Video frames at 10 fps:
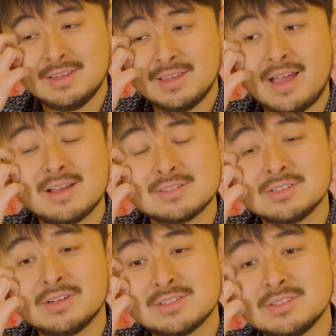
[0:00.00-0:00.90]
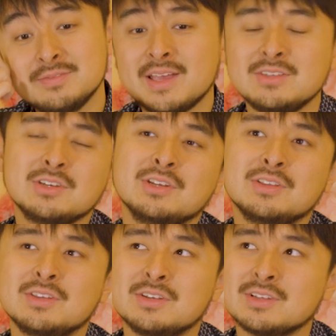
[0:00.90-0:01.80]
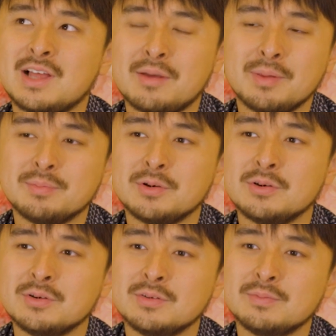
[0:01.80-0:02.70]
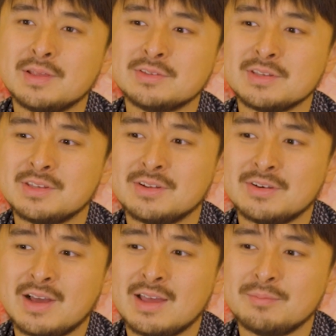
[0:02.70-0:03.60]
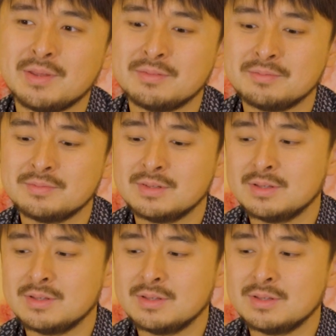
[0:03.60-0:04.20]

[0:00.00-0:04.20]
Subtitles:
Yeah, so as you mentioned, there's a lot of people who mentioned, you know, I've been